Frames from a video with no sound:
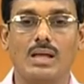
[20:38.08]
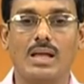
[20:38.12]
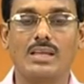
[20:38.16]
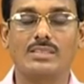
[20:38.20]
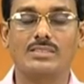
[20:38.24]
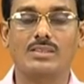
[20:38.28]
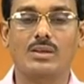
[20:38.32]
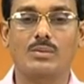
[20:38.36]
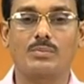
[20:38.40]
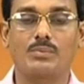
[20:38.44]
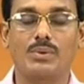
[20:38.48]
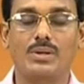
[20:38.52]

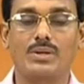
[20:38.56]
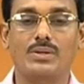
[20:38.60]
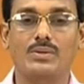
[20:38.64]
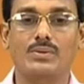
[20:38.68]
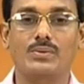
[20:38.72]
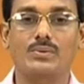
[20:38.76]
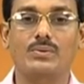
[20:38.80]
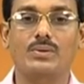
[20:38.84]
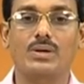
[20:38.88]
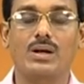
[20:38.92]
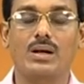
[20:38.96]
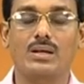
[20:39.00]
compared
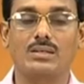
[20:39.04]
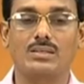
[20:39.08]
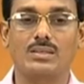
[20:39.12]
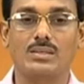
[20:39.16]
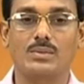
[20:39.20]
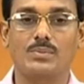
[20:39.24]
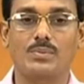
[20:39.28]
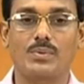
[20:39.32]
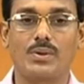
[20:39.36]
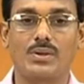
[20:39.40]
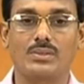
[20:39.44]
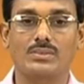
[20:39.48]
to the other
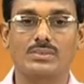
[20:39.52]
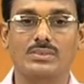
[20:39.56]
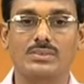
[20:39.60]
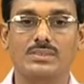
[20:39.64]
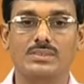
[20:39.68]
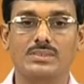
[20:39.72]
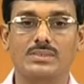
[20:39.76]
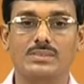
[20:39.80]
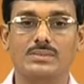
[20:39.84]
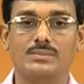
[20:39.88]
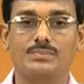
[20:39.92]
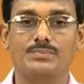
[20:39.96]

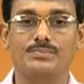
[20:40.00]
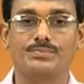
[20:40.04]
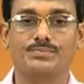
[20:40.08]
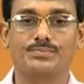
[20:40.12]
processes,